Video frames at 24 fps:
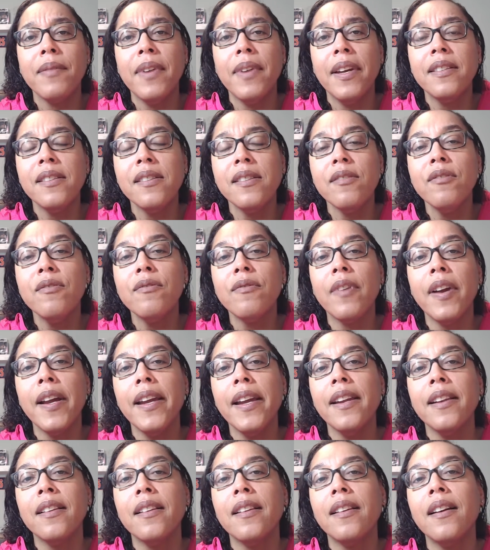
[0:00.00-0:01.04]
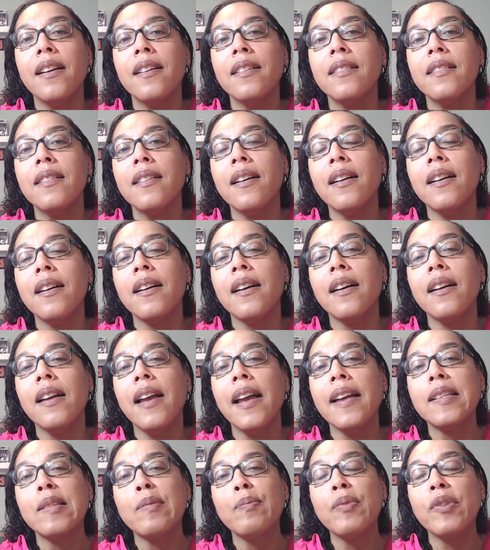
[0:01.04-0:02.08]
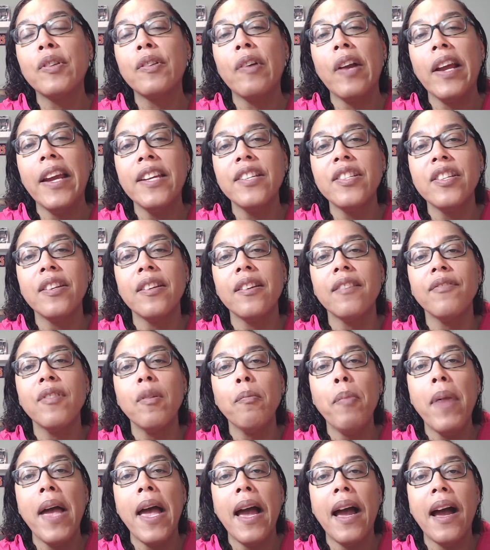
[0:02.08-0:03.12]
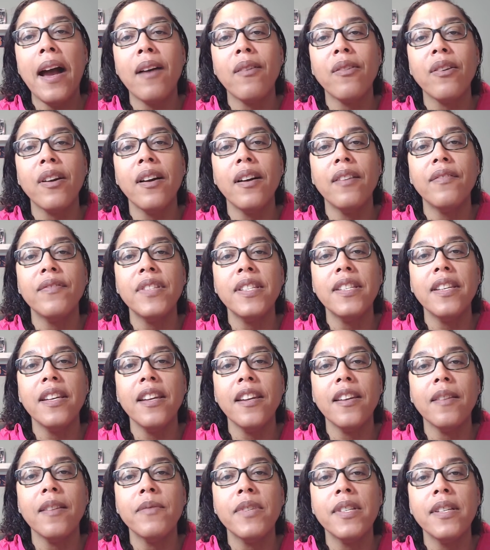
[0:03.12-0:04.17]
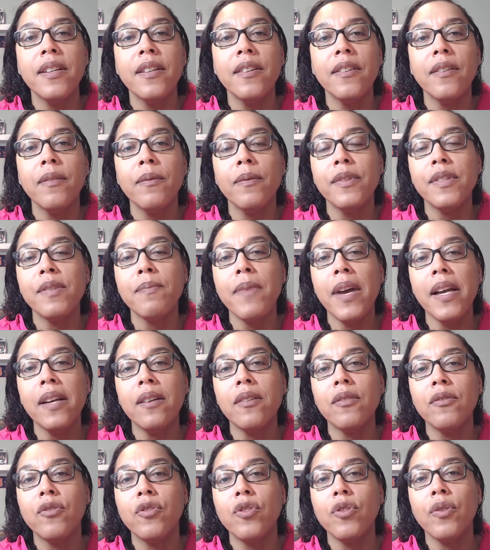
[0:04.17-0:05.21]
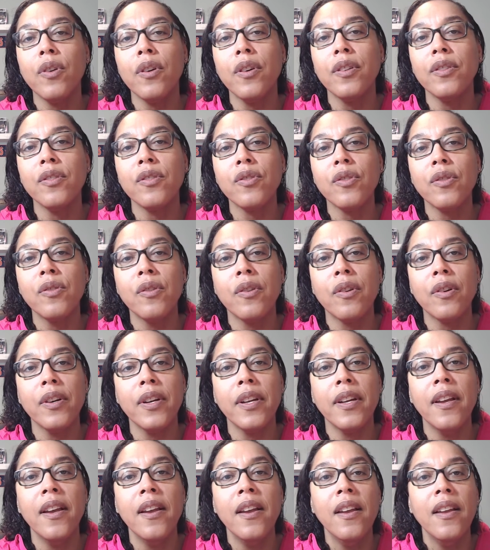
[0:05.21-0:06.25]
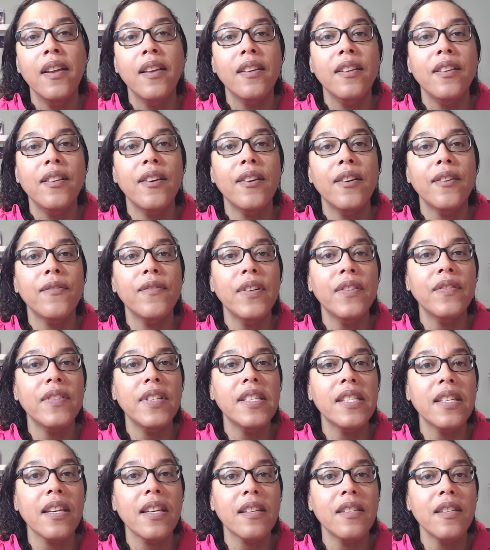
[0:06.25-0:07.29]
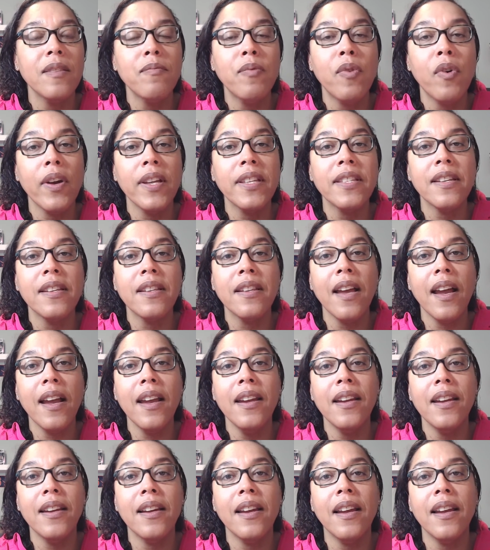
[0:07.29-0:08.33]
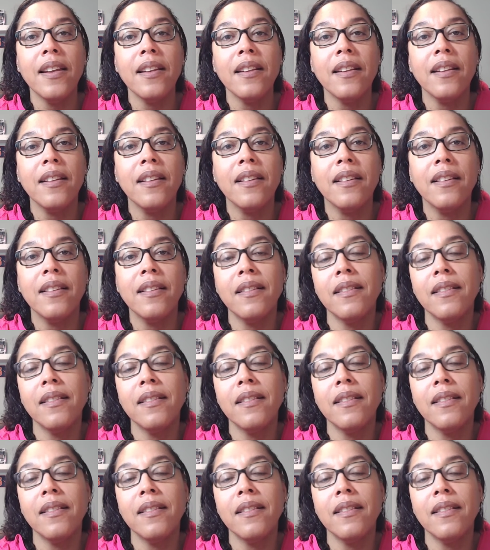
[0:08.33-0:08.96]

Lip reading: It's a great exploration of the power of teams. Here was Michael Jordan scoring, 50, 60 points a night, and